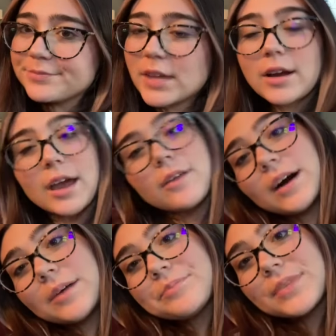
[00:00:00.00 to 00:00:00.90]
Okay,
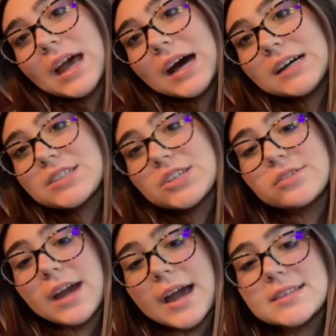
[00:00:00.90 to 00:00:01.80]
well, I'll see you
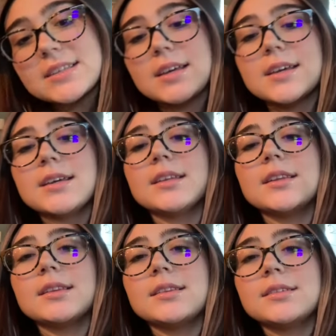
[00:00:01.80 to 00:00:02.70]
guys
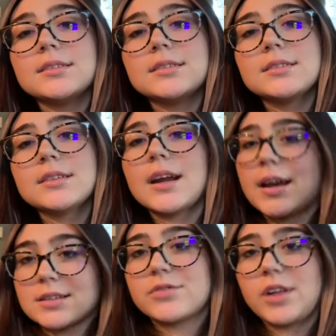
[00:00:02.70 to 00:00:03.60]
in the
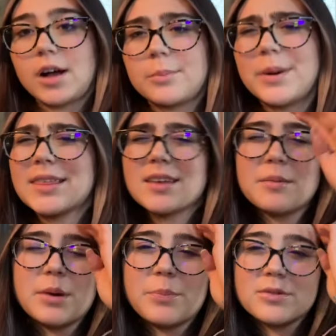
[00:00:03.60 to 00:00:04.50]
next vlog, but I think I'm
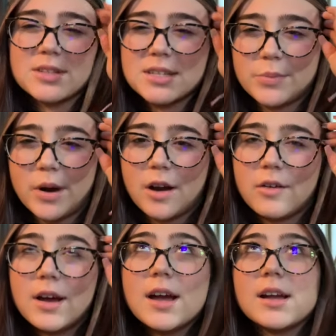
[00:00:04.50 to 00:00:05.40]
gonna post it tomorrow
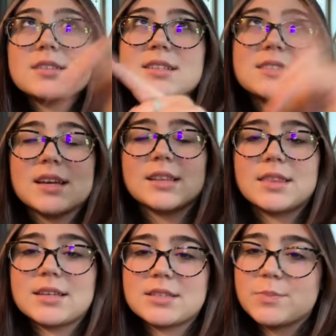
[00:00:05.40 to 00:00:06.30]
because it's like
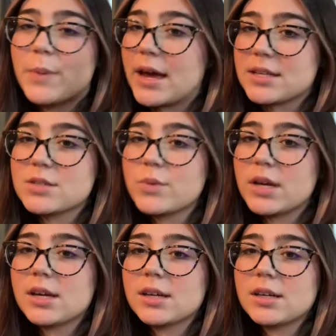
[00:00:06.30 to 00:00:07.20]
this past
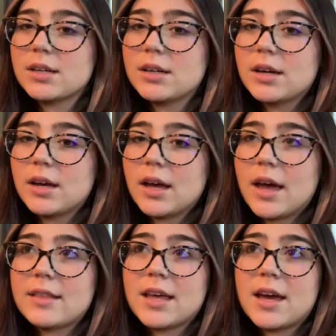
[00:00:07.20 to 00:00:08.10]
week.
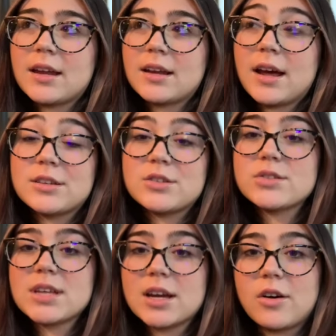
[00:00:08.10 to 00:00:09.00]
And then on
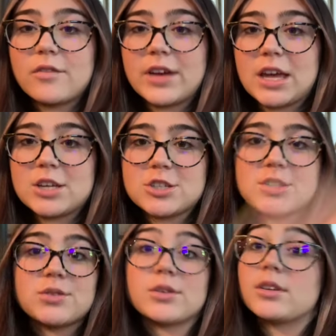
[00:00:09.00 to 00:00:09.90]
Tuesday, I go on vacation,
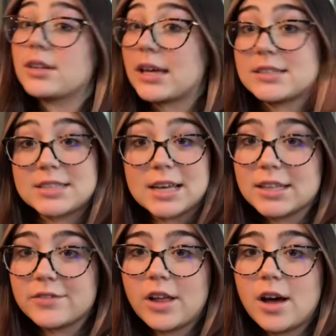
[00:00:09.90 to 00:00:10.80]
so you'll get
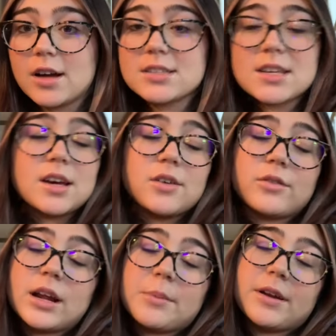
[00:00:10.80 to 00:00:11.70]
daily vlogs
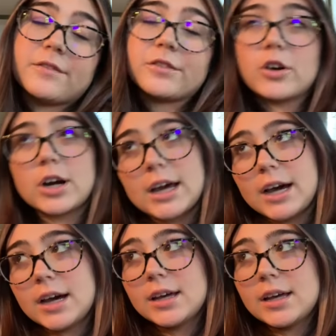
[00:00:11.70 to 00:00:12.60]
when I'm in
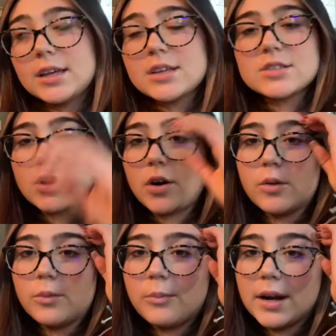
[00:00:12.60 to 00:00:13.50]
Florida.
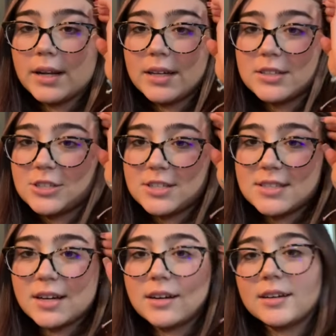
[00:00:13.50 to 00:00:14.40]
So Monday's
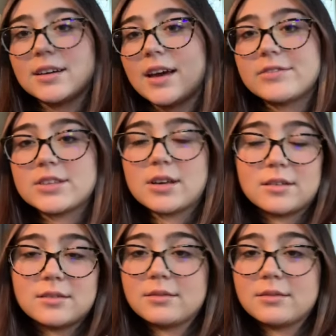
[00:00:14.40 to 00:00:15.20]
just gonna have to